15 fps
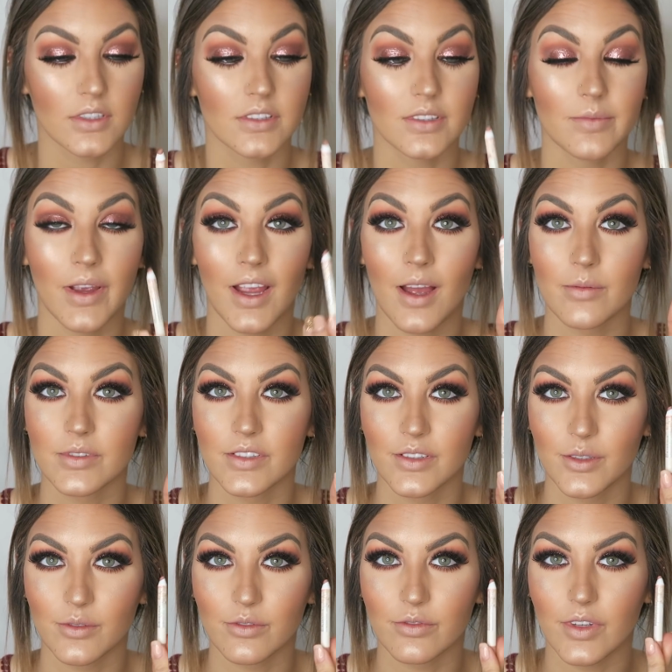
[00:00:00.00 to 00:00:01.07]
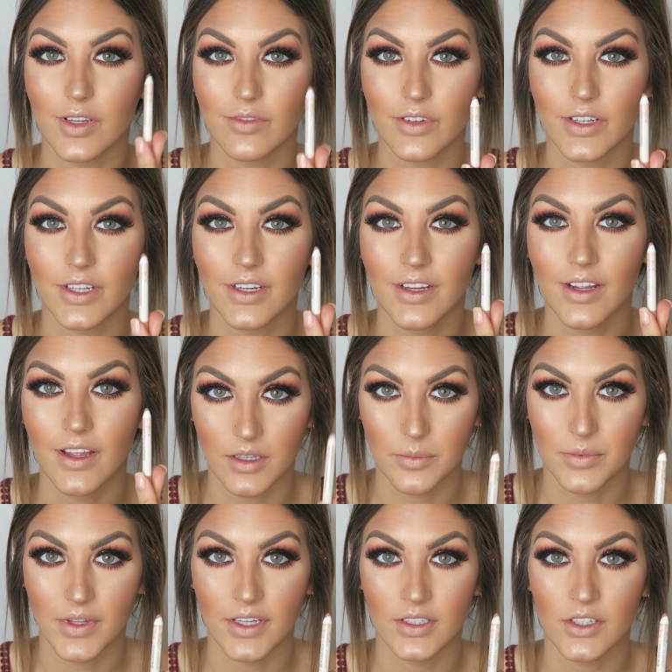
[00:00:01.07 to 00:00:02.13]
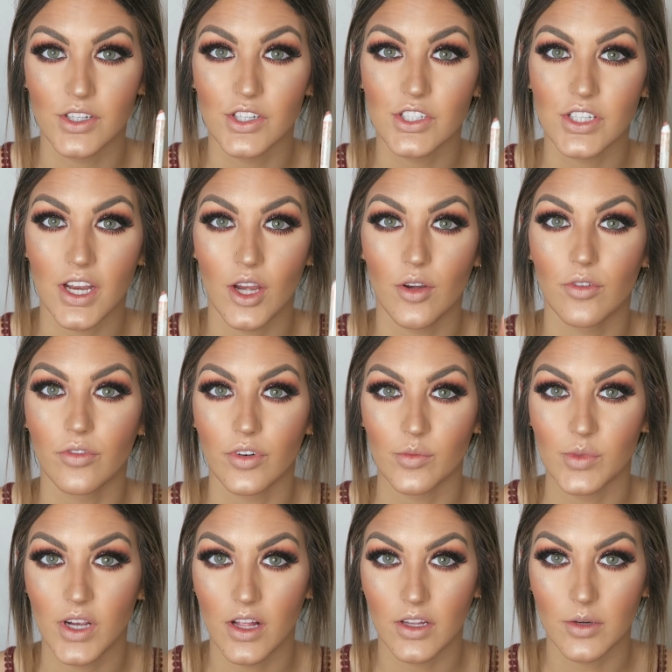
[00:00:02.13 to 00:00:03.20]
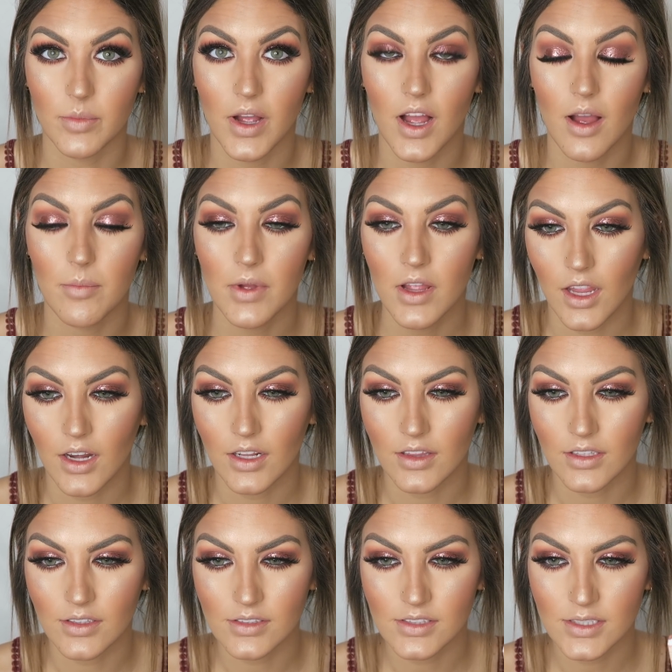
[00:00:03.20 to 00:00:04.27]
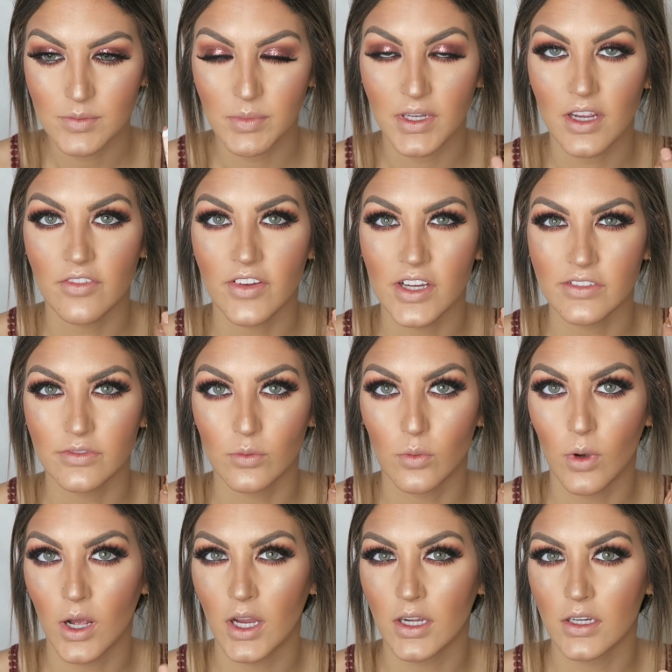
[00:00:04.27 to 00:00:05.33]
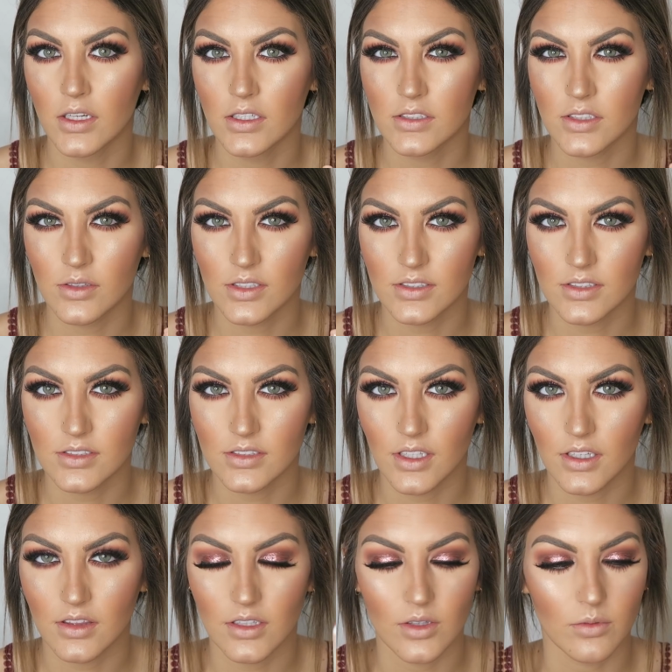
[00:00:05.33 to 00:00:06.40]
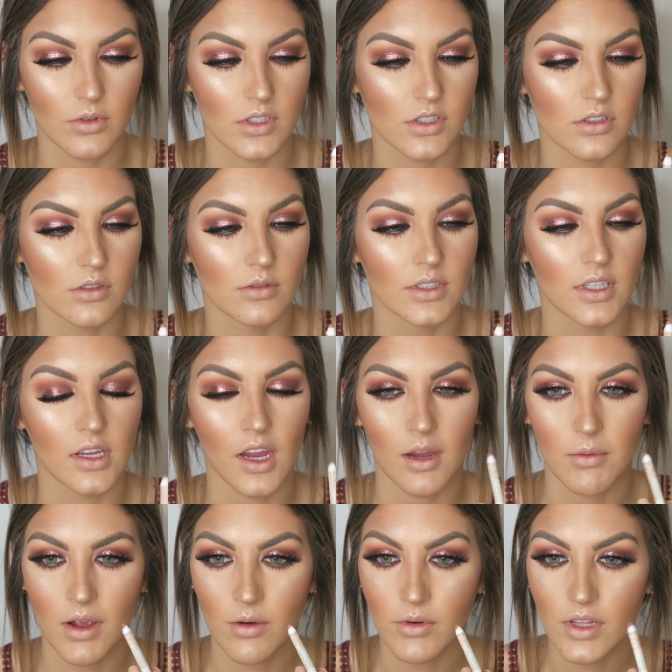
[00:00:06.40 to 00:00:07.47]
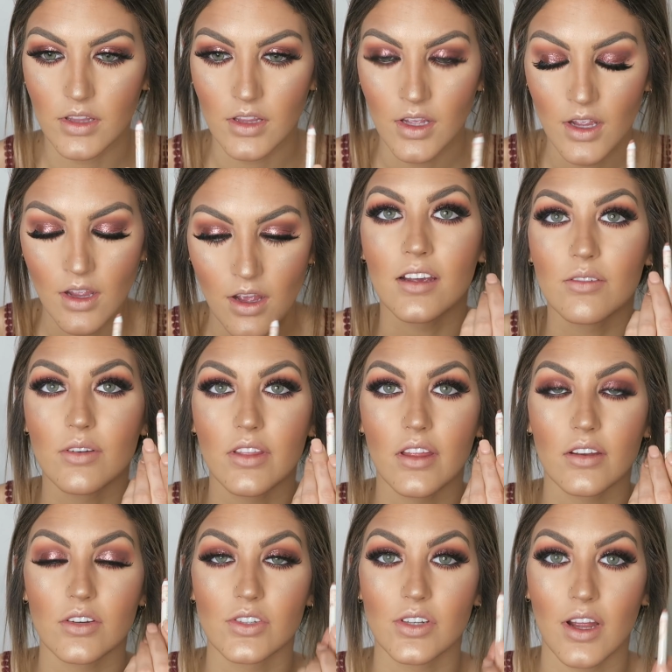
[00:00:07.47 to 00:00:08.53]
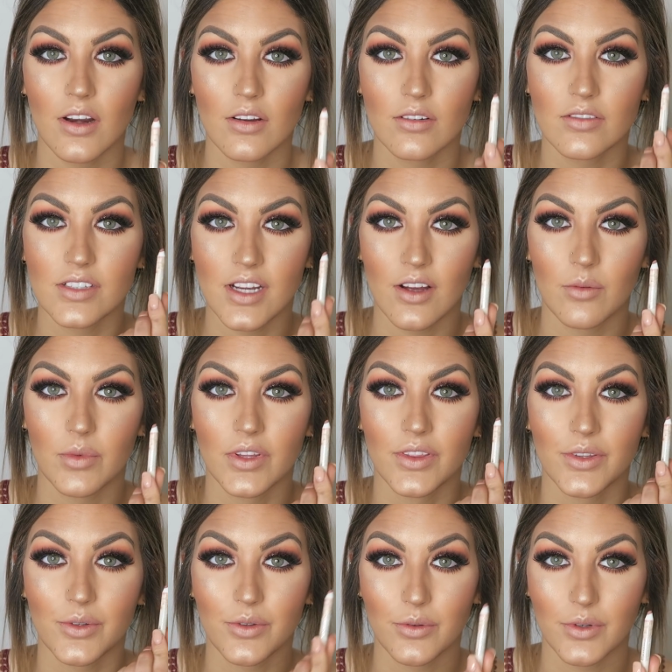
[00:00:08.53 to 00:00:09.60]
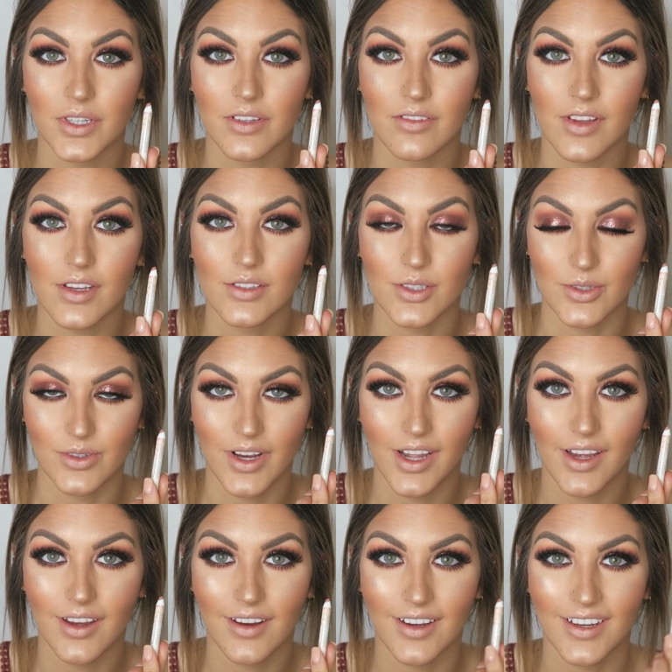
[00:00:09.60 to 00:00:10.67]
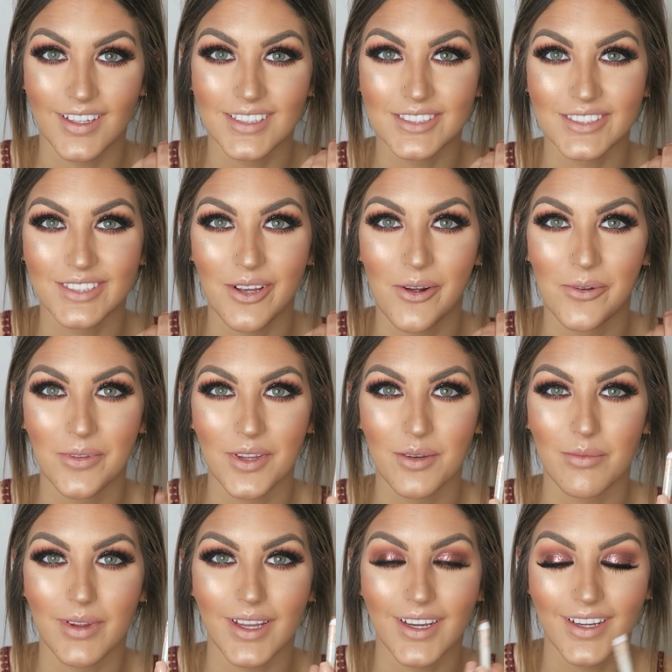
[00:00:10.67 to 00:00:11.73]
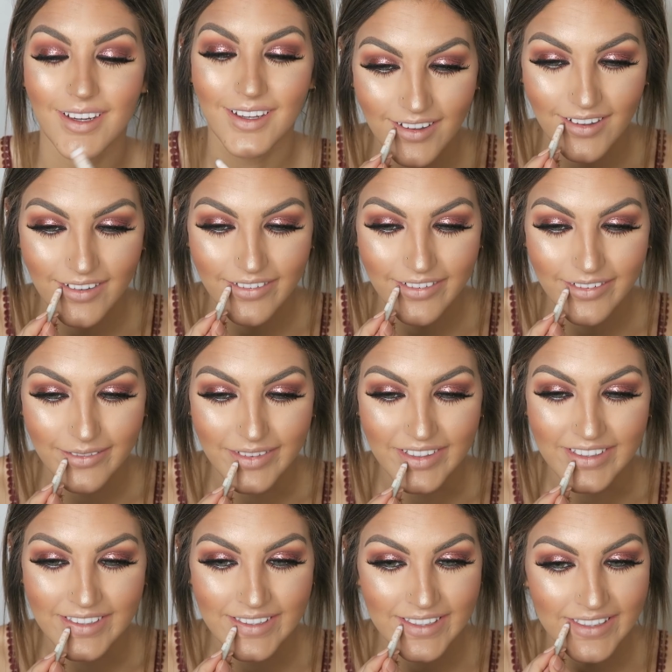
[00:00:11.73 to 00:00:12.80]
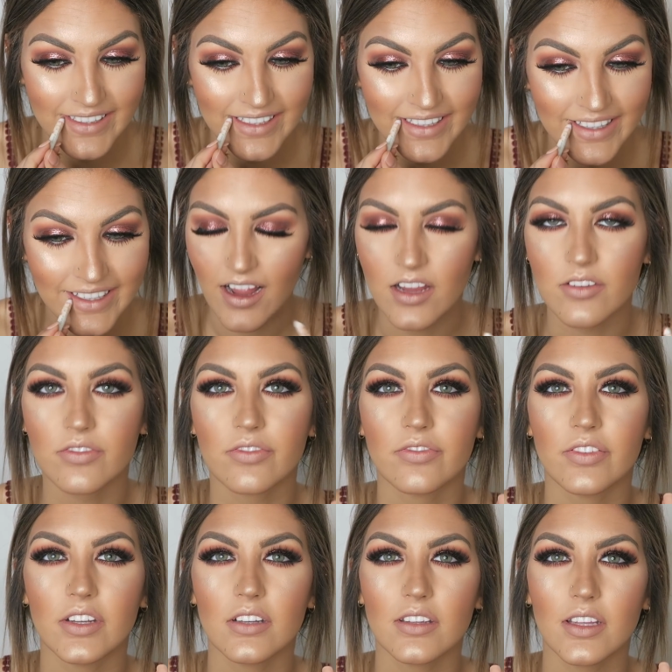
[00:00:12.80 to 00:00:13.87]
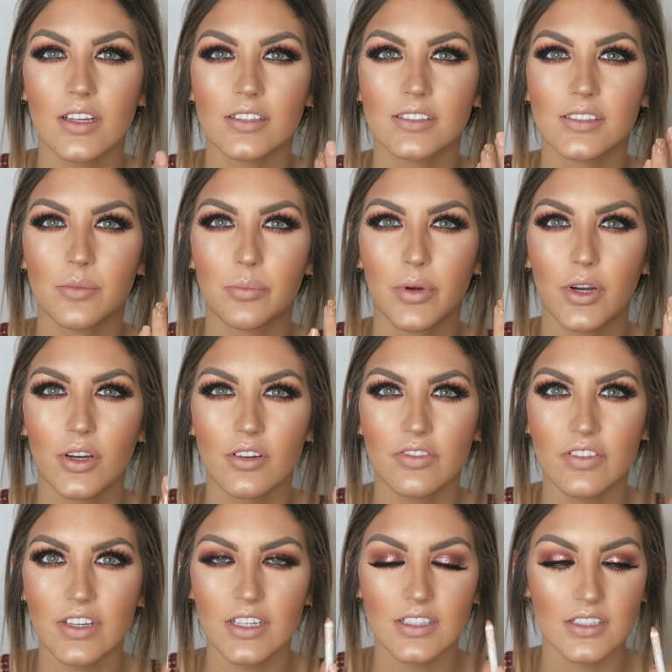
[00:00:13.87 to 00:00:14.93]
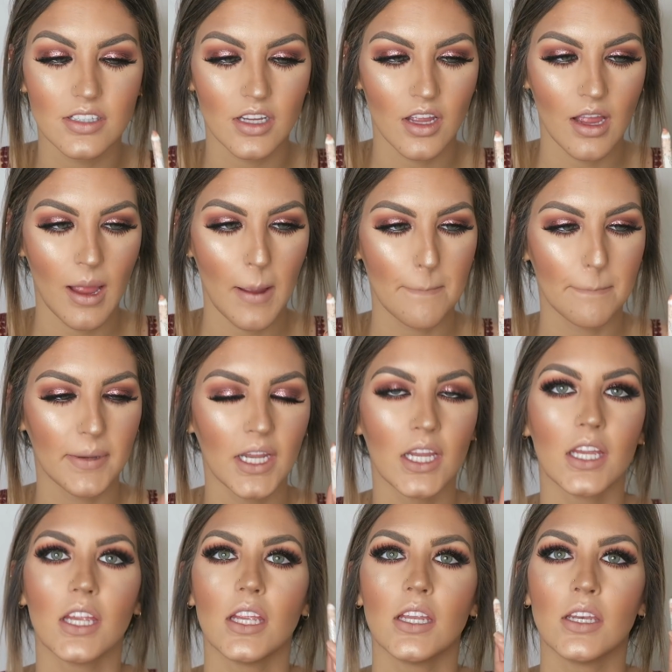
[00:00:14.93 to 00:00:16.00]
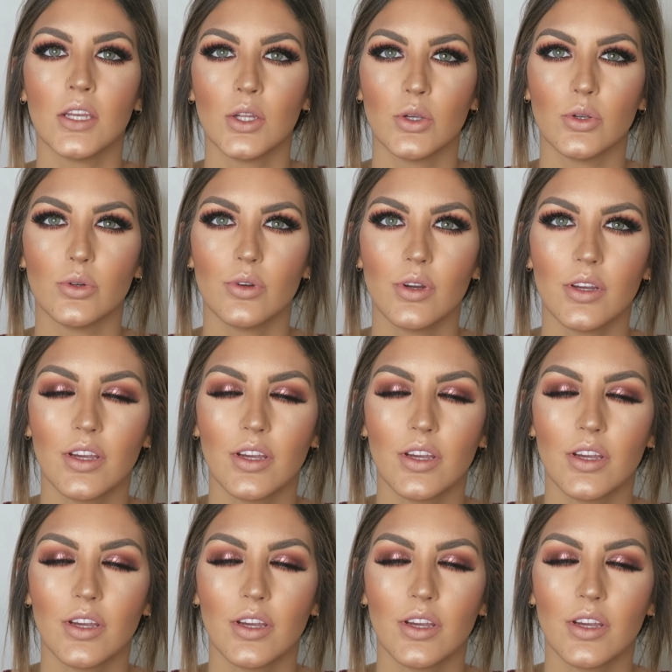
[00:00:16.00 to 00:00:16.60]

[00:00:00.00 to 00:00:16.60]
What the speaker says: This is my absolute favorite lip liner shade from ColourPop, and I think this is BFF 1, so this is like the original one they came out with. I have, without a shadow of a doubt, been through 3 of these already, and it's only been a few months. I feel like it's the perfect pinky nude.